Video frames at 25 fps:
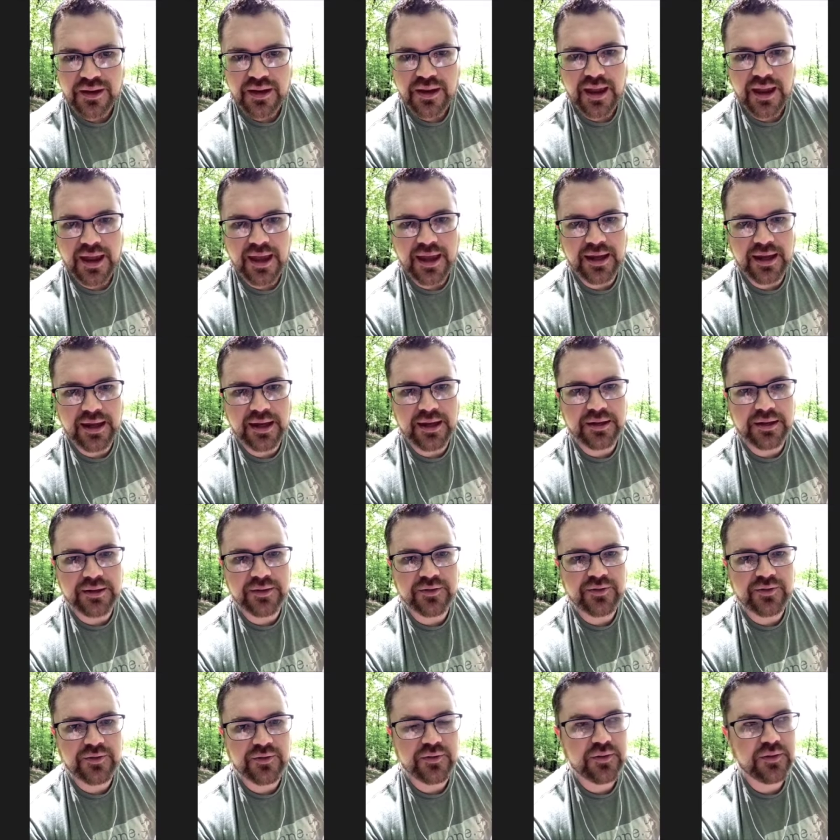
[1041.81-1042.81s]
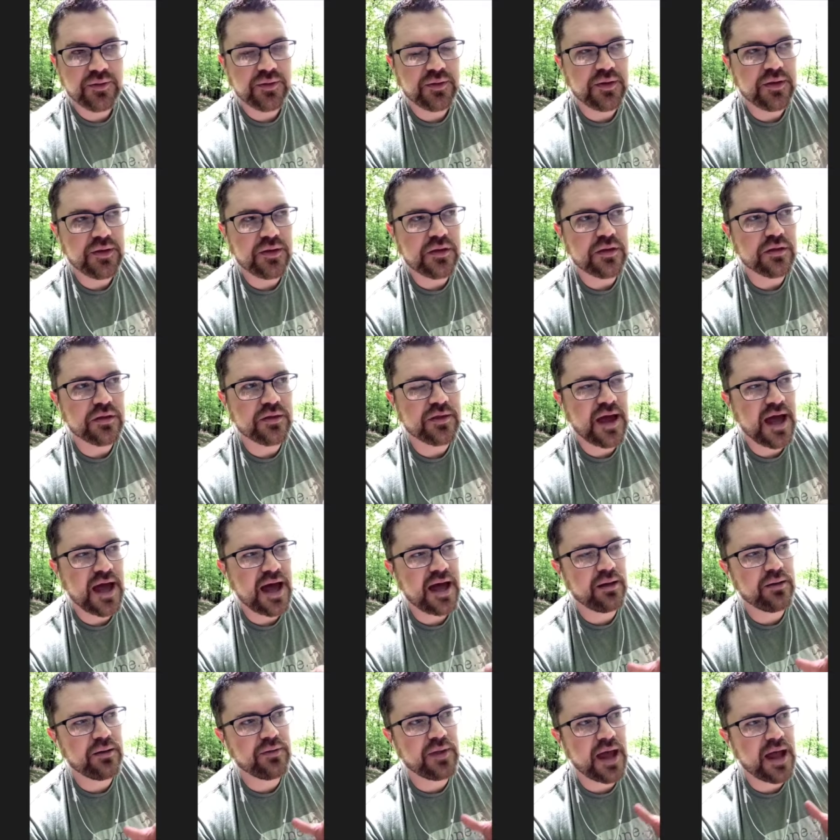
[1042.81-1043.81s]
And that
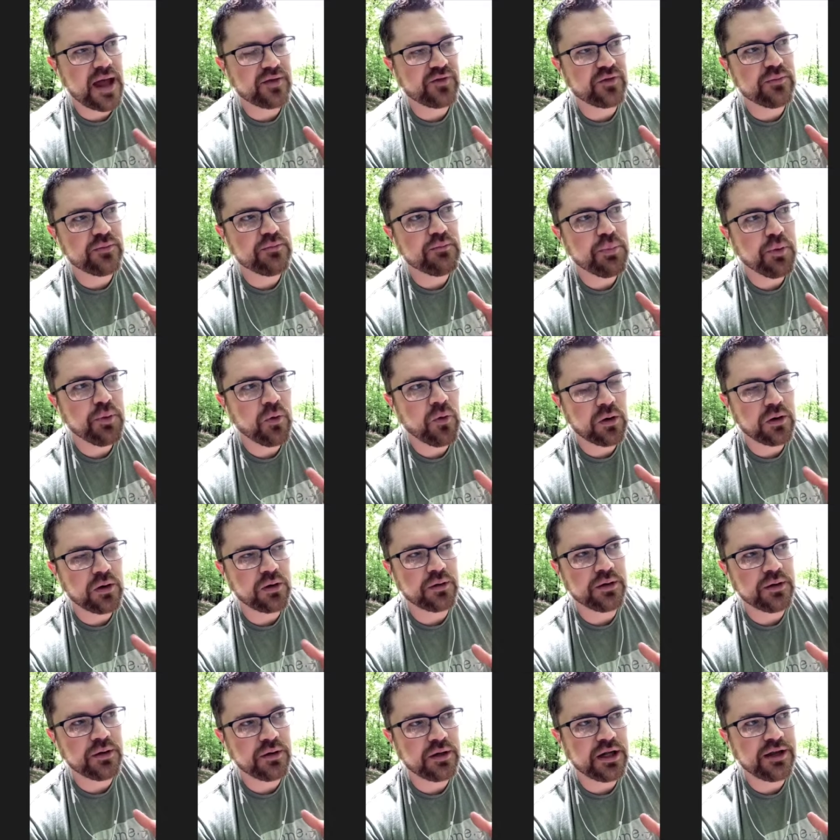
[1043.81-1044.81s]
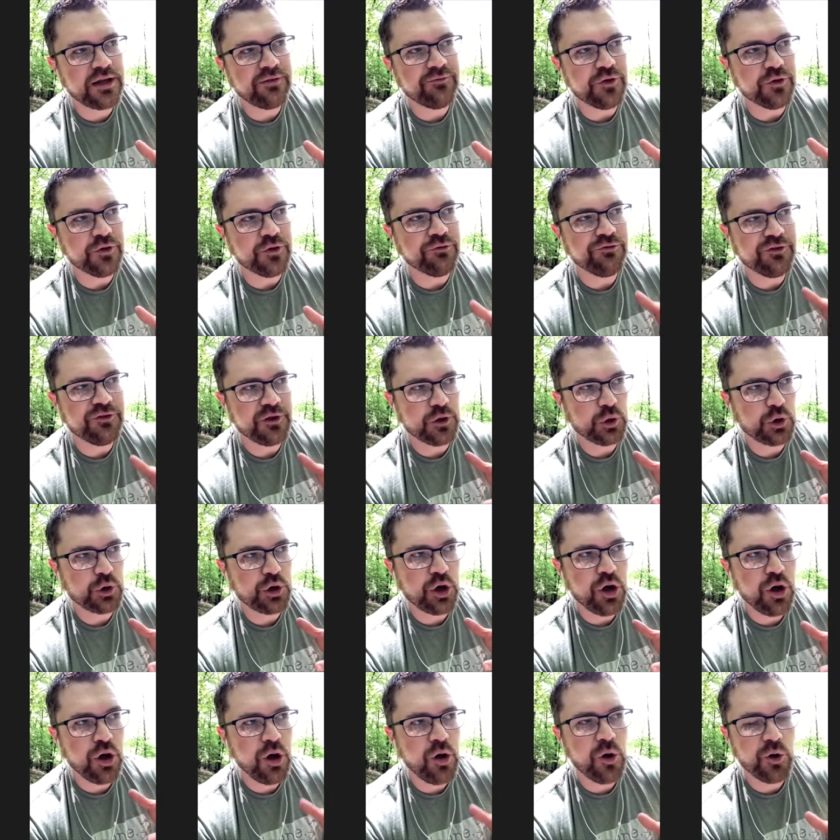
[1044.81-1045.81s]
that's important if you feel
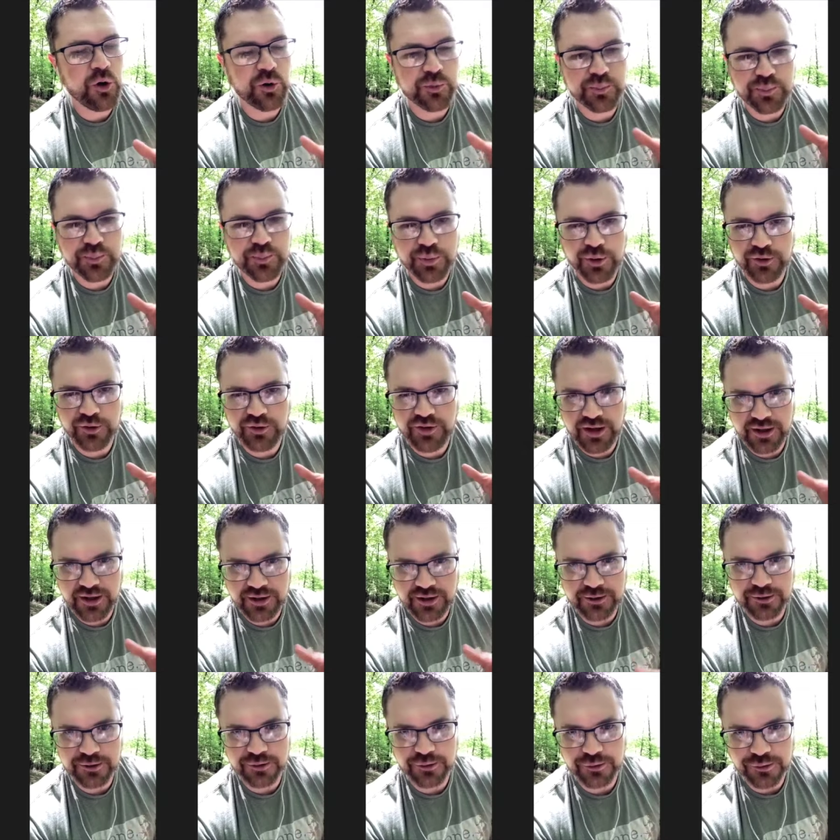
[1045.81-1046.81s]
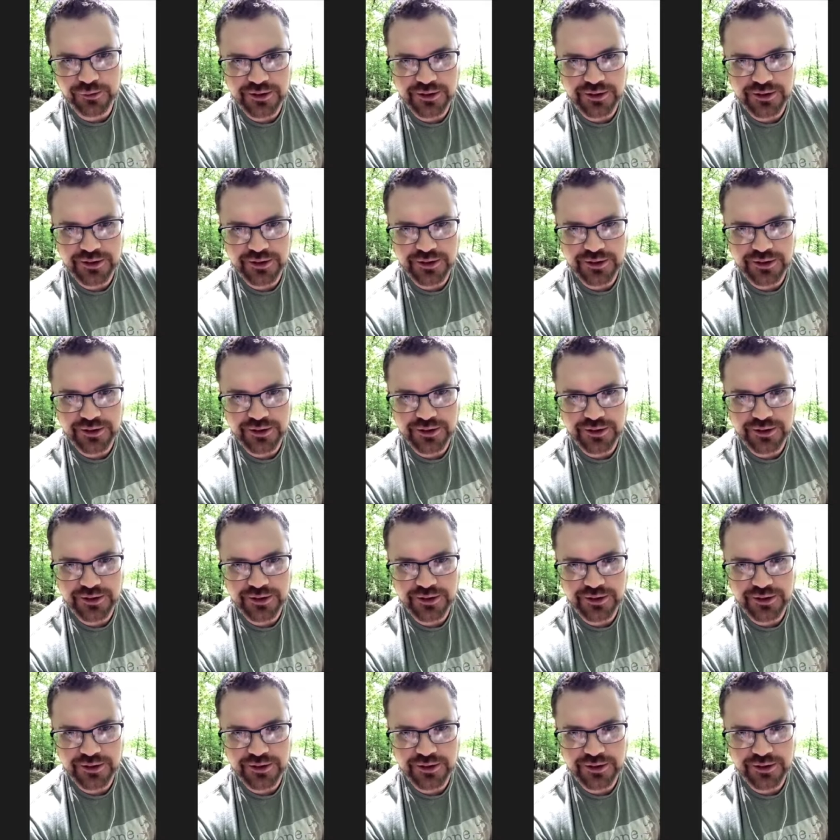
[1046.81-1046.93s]
called particularly.